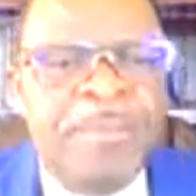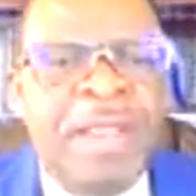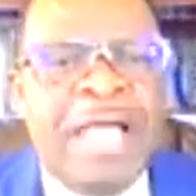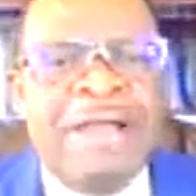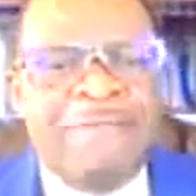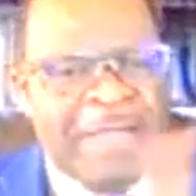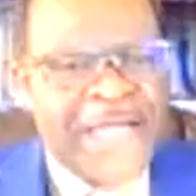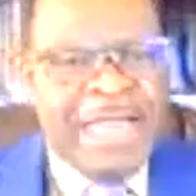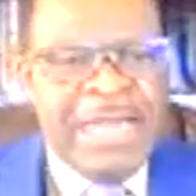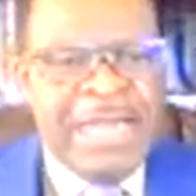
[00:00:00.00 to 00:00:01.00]
And
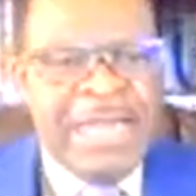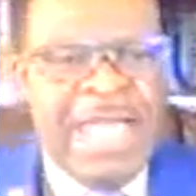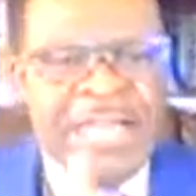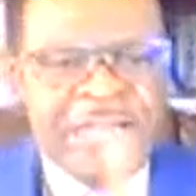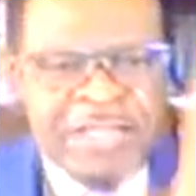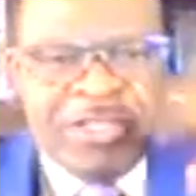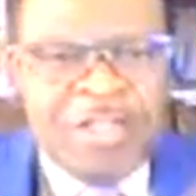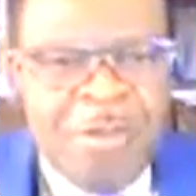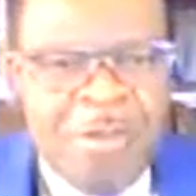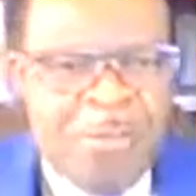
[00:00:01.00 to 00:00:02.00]
finally, this is
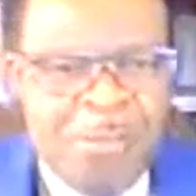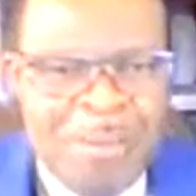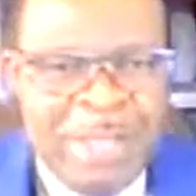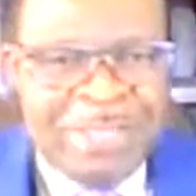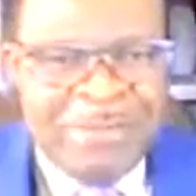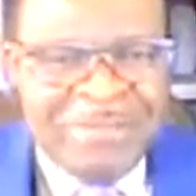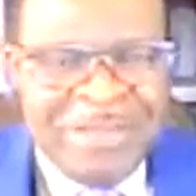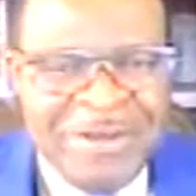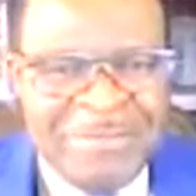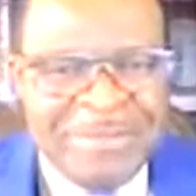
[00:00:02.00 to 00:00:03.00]
not part of the
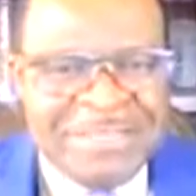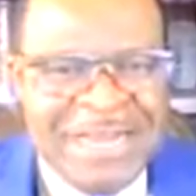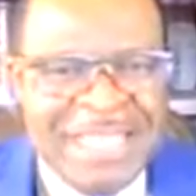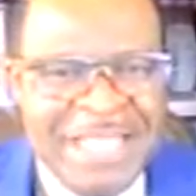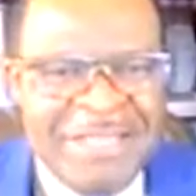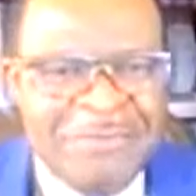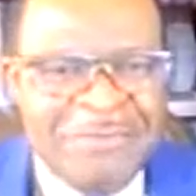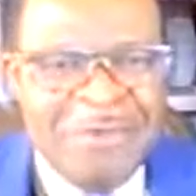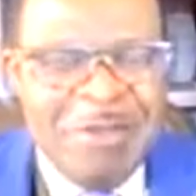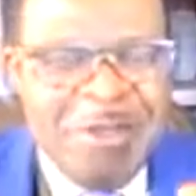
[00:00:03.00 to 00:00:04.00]
numbers that I gave you.